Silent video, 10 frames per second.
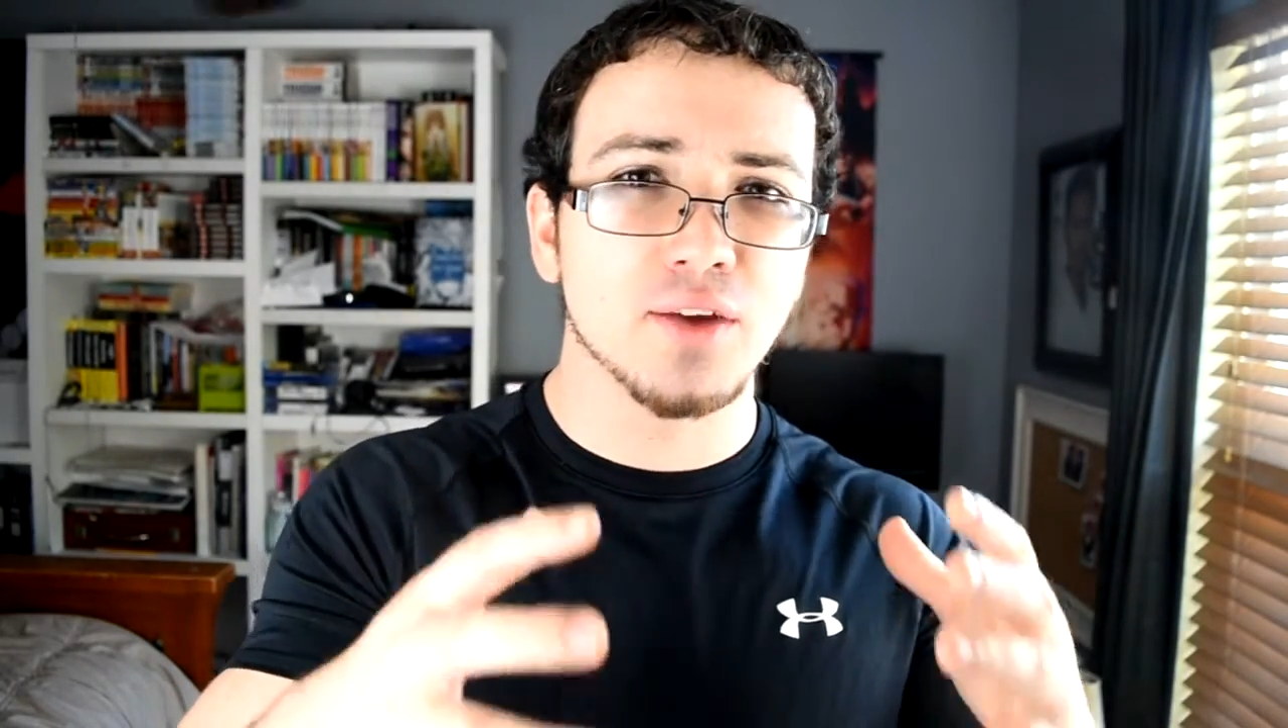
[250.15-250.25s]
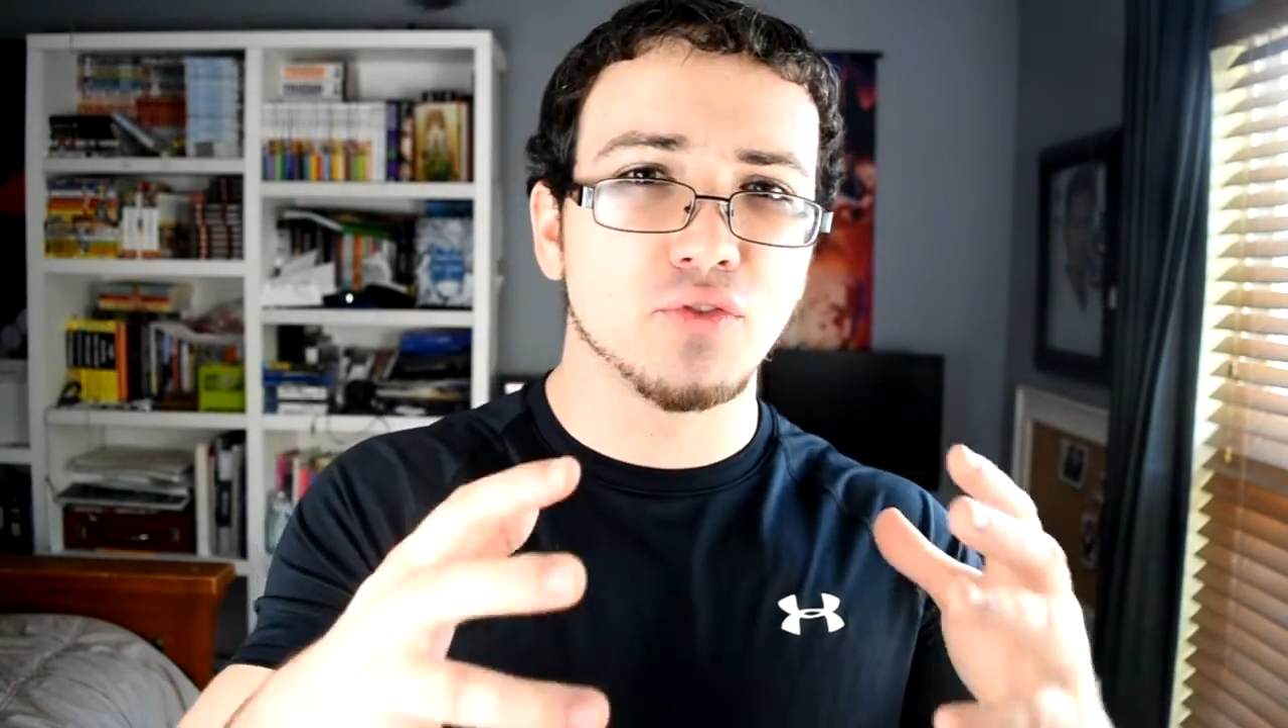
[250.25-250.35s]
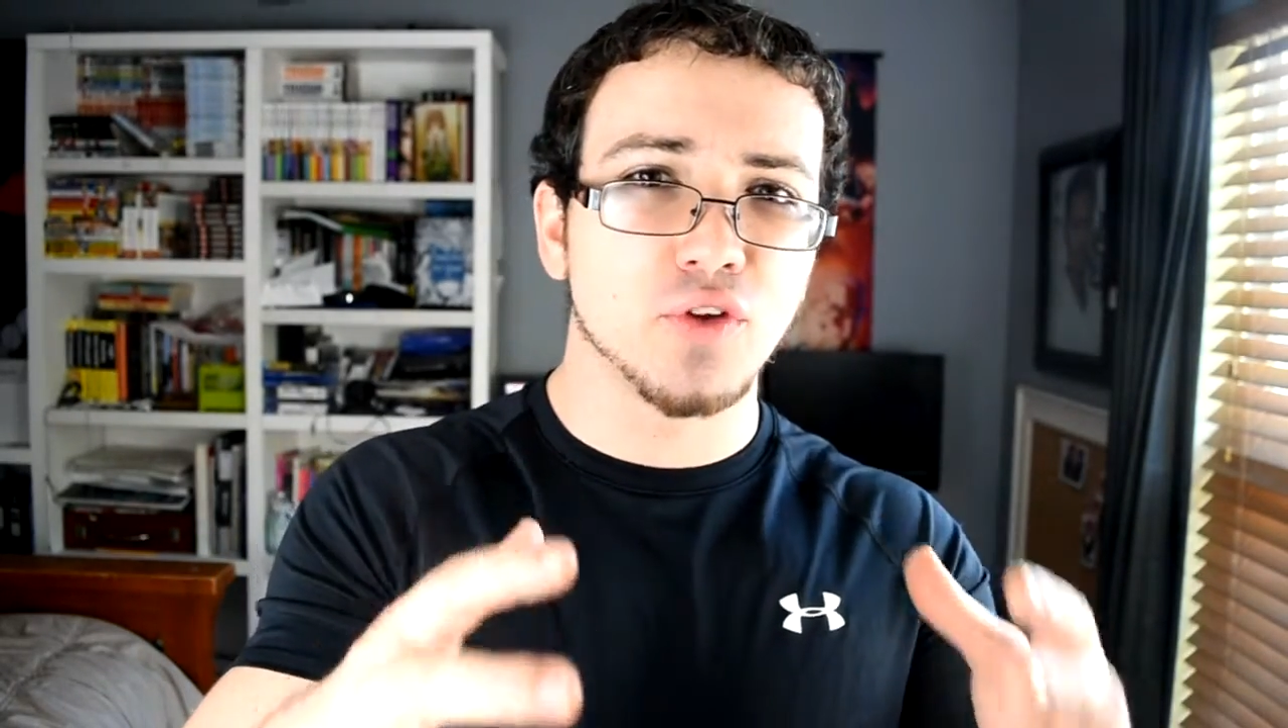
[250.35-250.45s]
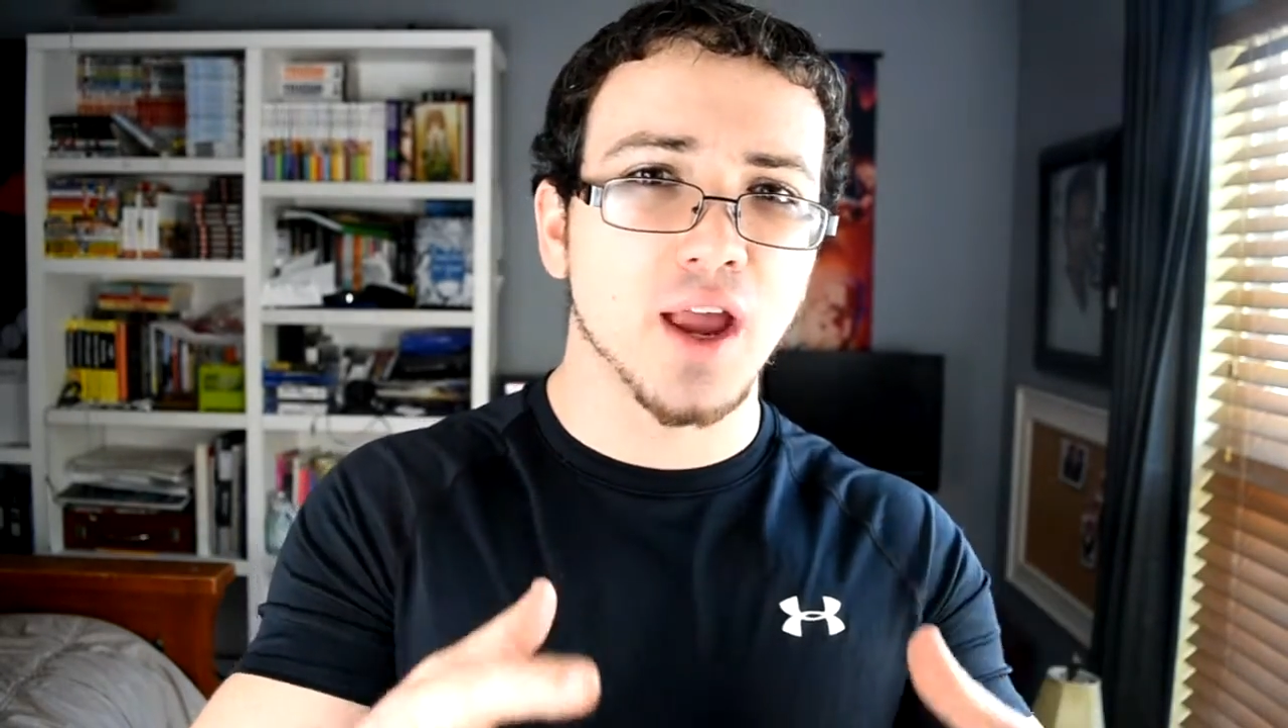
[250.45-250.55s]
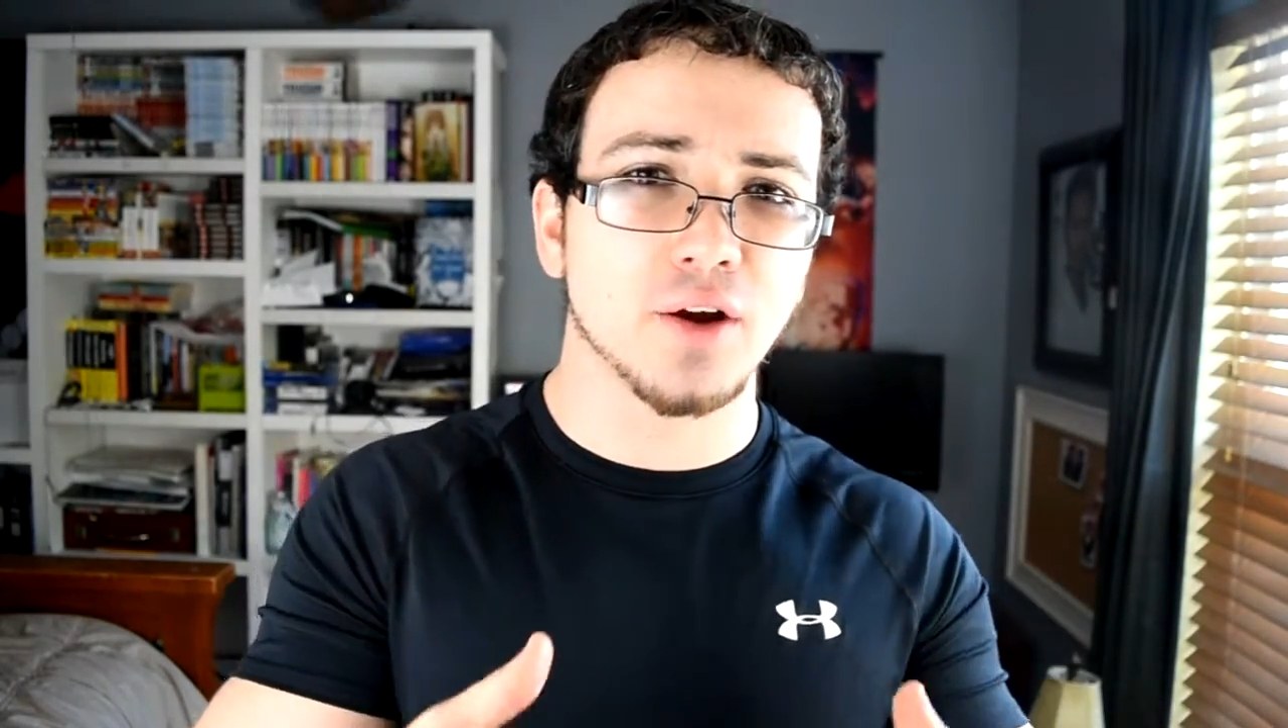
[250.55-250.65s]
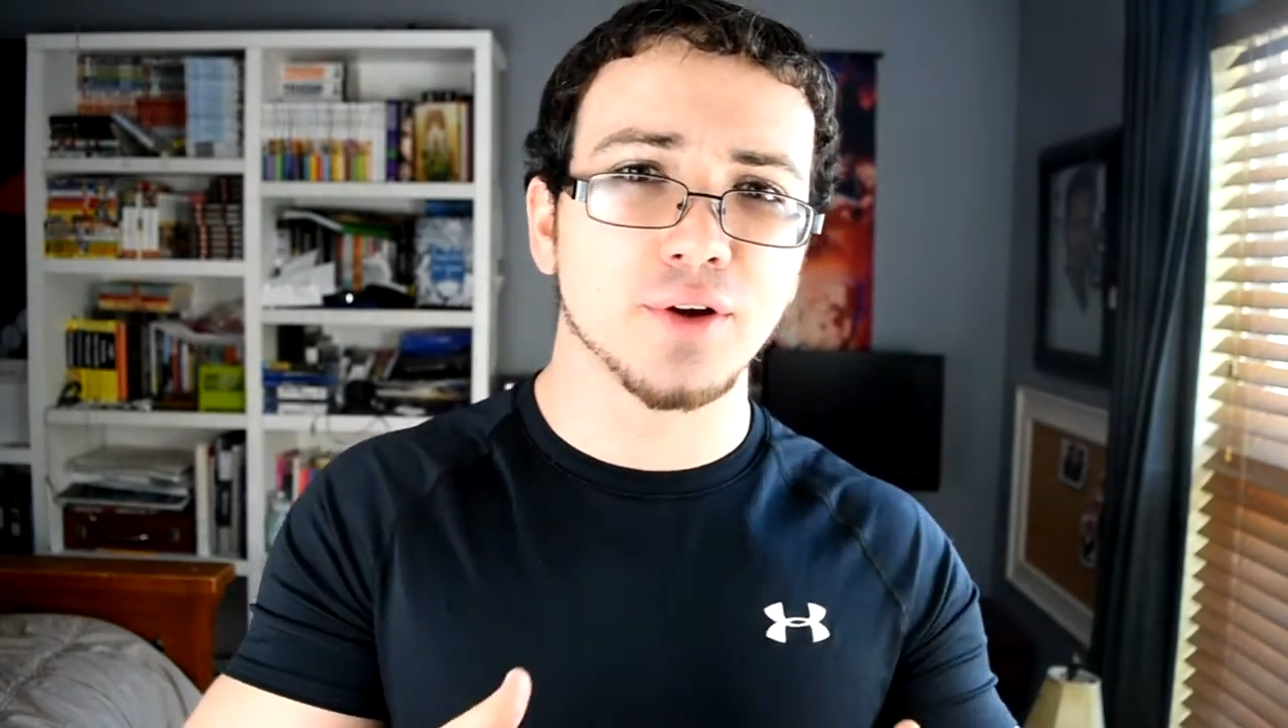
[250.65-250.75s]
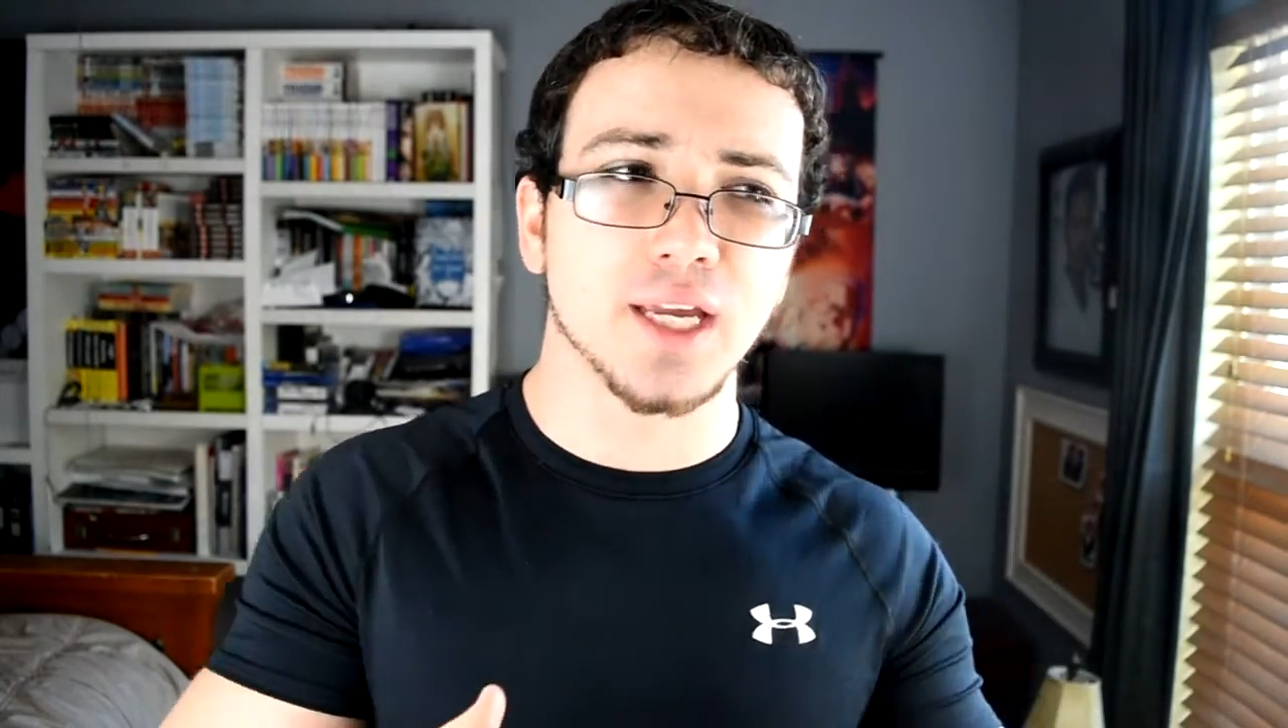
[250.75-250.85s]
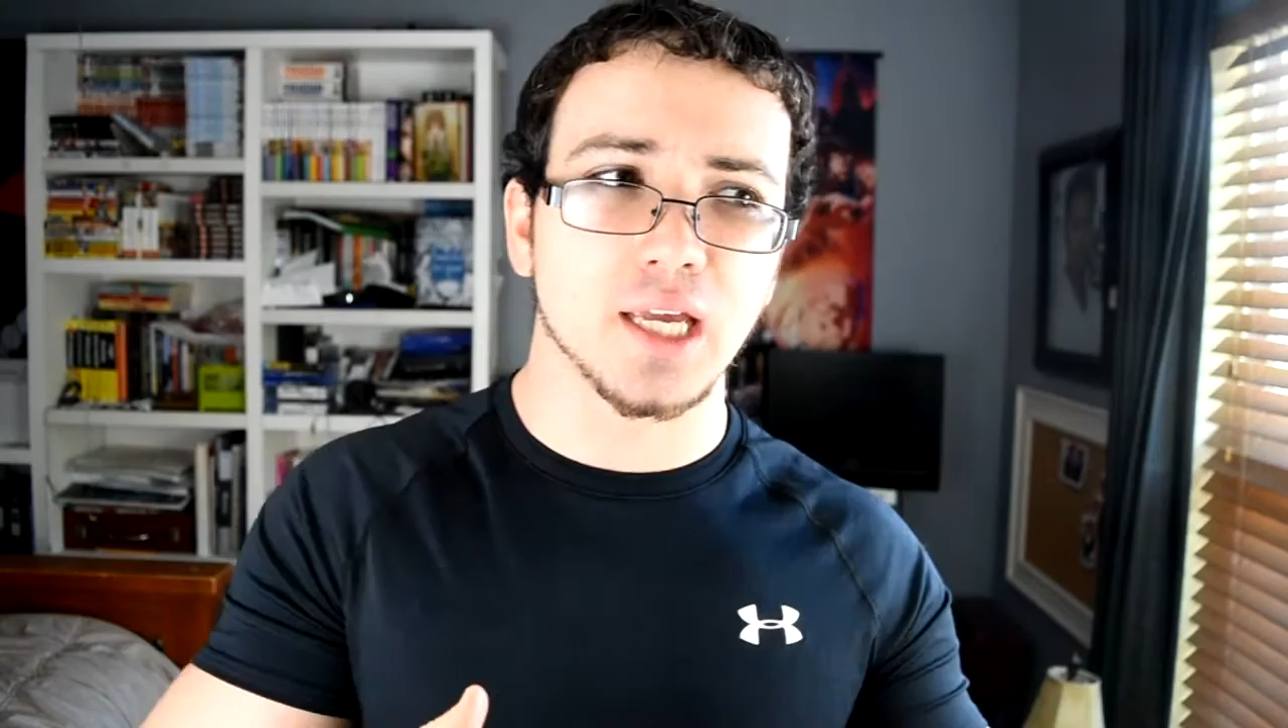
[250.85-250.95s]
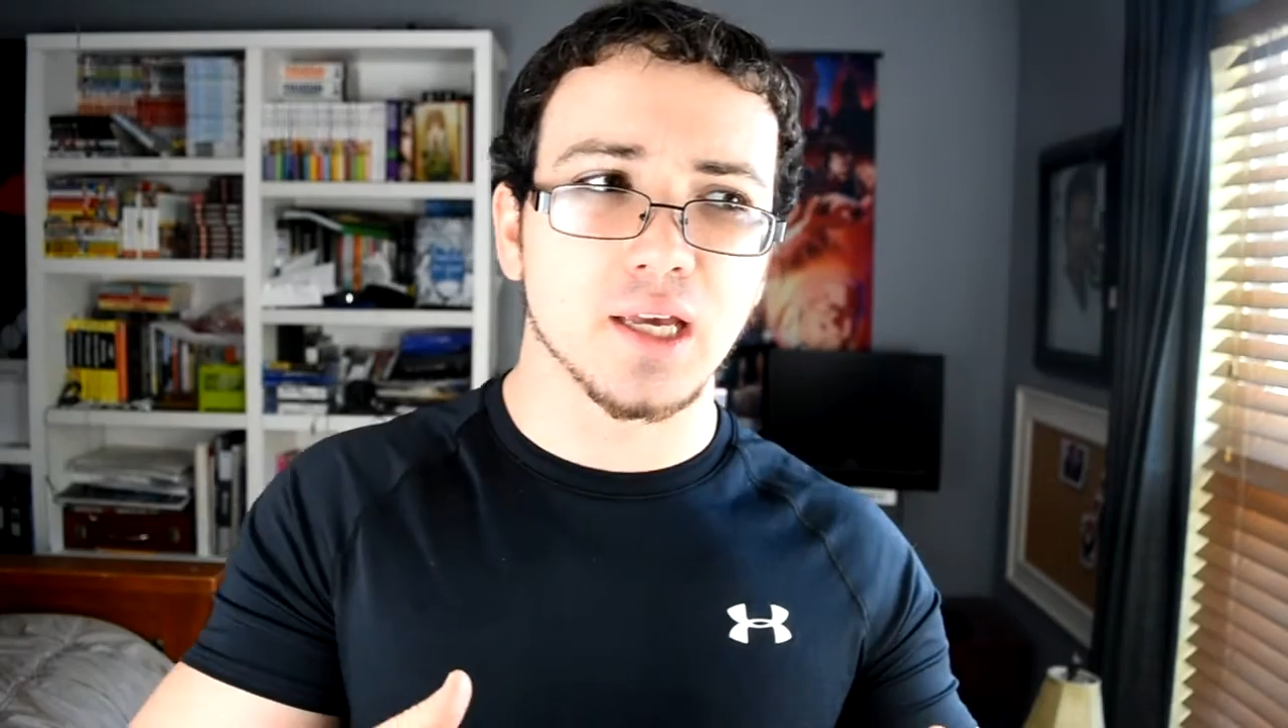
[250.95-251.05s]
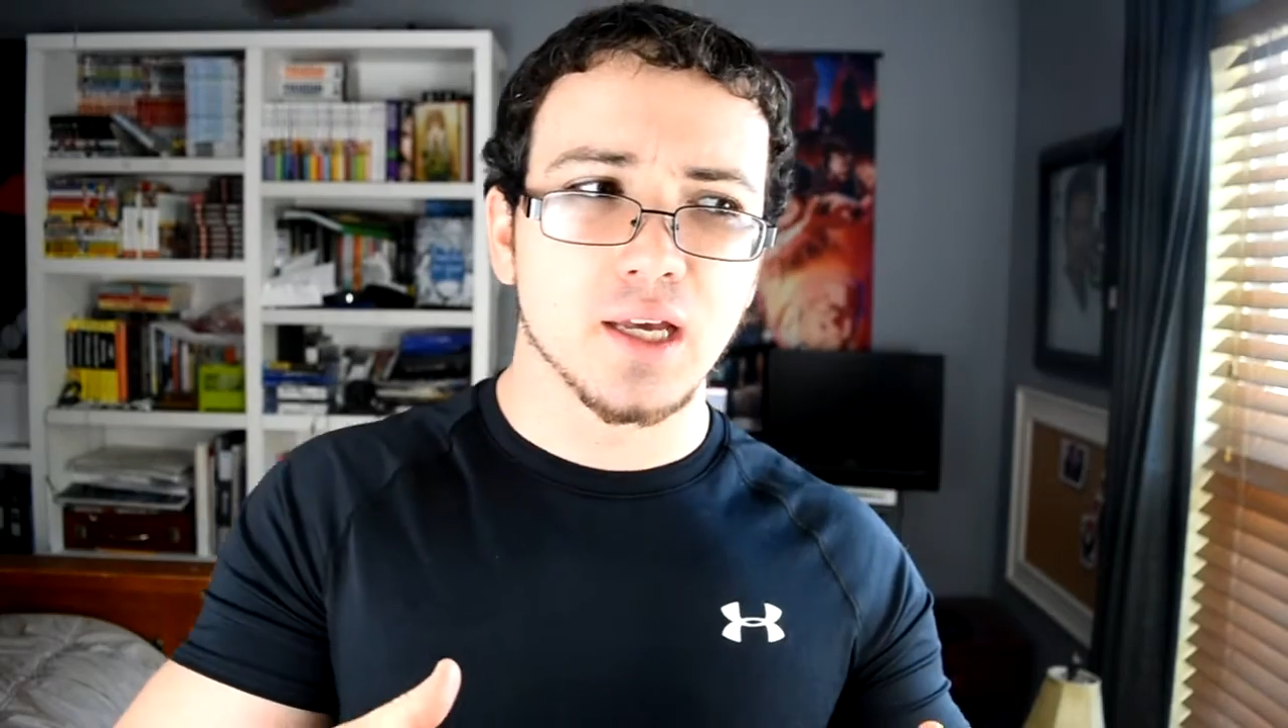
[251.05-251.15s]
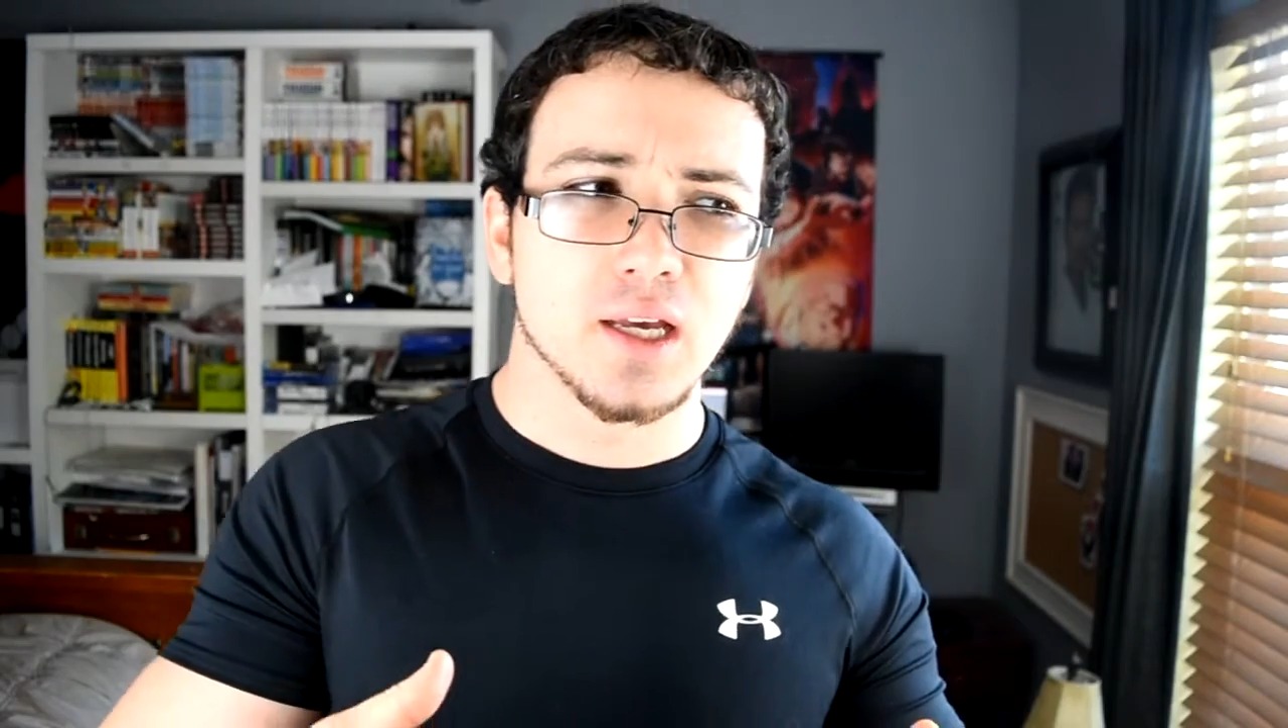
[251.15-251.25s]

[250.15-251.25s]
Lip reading: very